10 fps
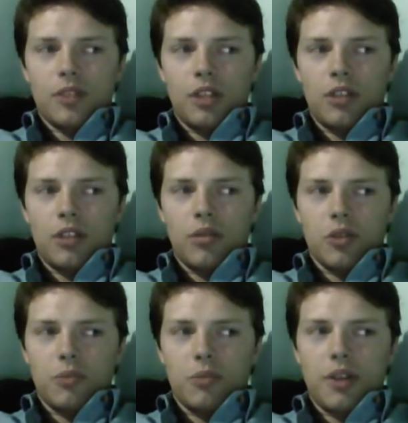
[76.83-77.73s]
It was
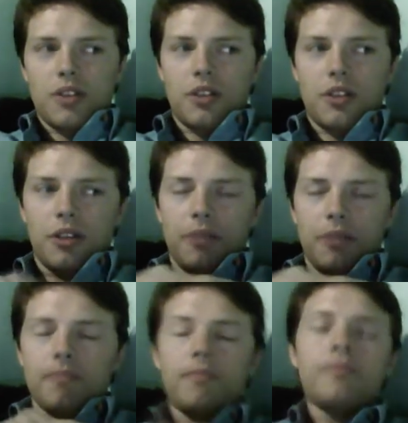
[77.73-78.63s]
basically,
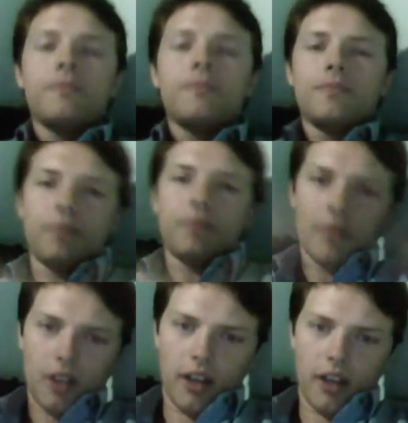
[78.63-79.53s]

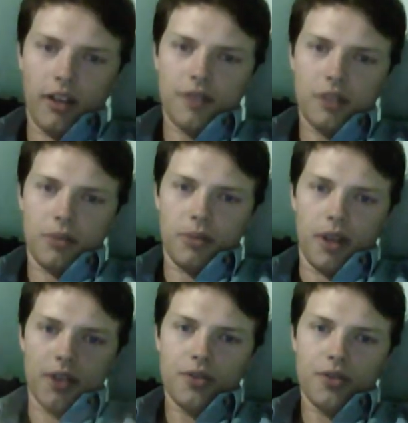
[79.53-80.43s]
I left La
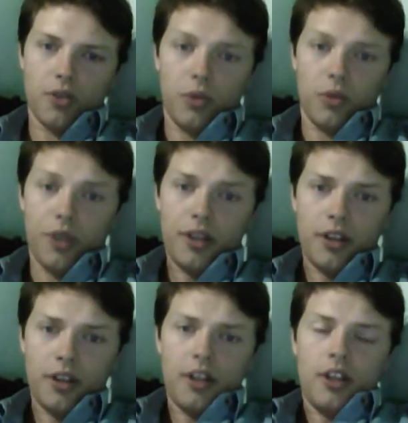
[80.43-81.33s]
Paz for a week
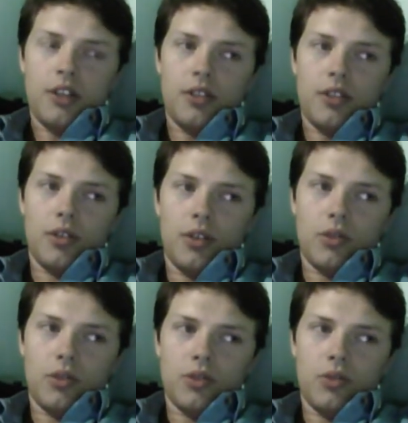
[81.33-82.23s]
to go
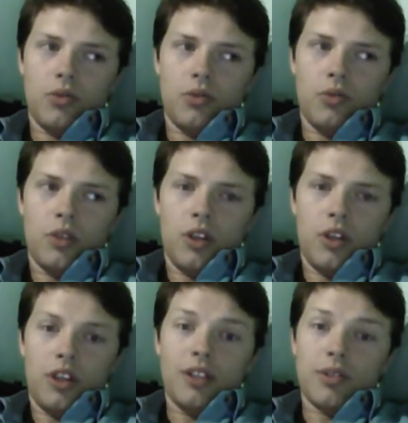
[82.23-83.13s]
to
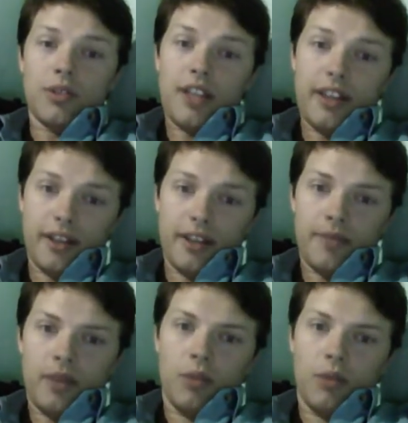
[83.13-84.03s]
Jinotega,
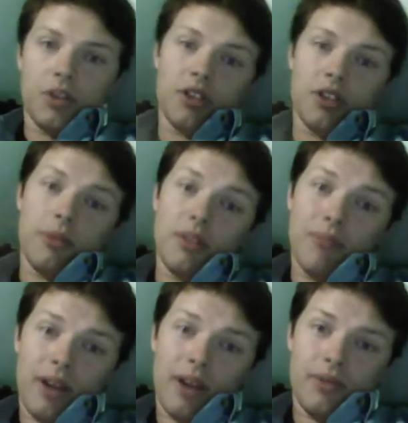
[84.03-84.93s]
which is up in the
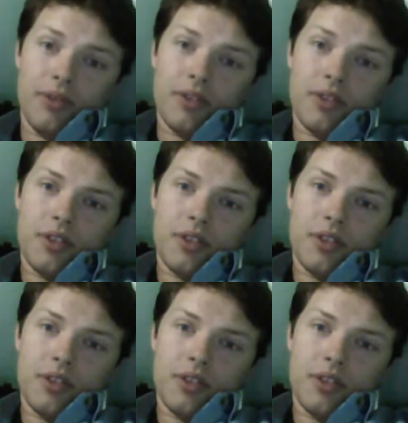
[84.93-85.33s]
mountains,